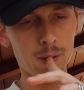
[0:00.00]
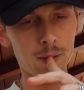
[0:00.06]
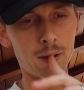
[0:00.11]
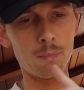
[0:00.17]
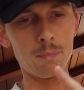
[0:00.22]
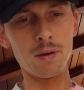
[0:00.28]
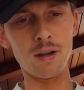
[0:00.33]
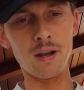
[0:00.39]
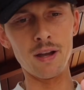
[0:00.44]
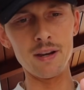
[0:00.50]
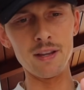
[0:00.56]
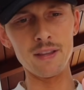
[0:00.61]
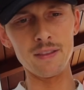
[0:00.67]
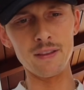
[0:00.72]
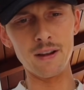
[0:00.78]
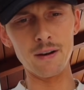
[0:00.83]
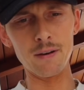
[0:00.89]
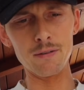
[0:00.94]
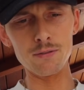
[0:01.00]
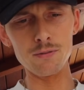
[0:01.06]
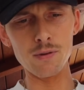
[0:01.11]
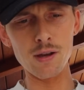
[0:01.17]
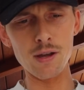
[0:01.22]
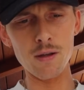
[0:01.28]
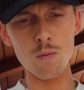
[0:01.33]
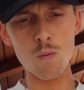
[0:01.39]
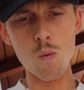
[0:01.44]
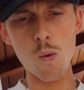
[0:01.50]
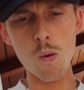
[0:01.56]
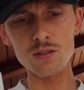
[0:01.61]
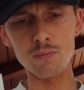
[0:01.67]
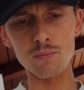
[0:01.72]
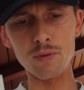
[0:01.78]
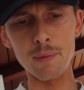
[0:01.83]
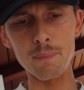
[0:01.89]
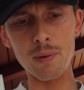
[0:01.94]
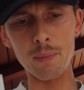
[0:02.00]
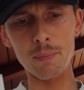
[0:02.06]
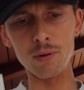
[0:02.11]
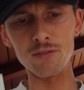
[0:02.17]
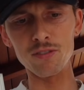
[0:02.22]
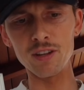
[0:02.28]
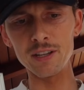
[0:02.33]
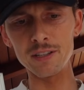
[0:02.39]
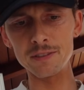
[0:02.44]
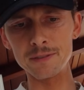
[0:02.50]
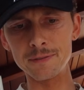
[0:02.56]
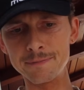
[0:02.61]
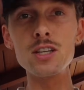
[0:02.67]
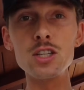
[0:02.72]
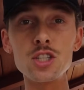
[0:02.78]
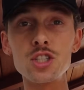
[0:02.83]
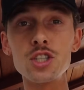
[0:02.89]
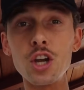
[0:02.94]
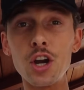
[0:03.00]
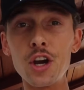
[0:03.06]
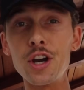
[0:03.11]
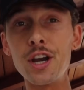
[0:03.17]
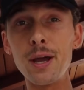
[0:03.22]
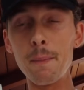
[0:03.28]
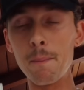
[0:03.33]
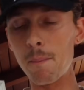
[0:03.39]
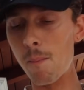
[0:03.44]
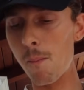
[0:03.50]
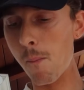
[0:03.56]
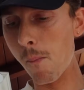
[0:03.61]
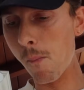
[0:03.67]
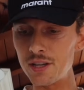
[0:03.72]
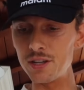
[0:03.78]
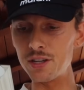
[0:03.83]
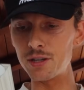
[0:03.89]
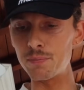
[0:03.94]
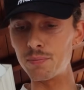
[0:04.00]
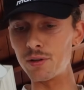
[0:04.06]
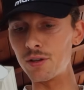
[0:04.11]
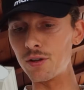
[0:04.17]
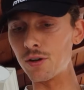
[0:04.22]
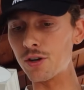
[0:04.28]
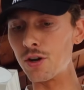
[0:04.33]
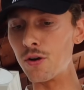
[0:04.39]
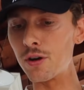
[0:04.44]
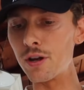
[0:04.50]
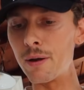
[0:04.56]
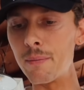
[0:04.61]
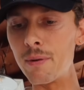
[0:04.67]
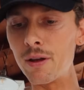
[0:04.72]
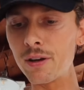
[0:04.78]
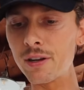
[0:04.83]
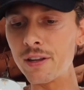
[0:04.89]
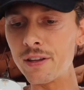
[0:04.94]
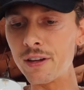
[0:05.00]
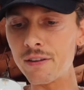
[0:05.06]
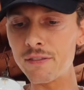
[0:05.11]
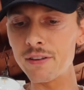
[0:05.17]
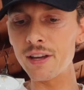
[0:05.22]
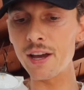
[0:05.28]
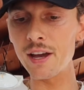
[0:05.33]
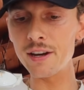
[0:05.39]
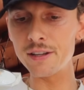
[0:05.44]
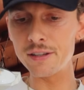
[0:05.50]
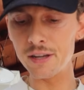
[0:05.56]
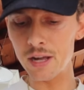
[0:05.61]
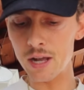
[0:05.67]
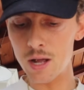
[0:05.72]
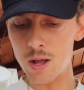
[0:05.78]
I put honey in there as well. Some red pepper flakes. Stir it up. Then you can put a little coconut milk in there if you had it.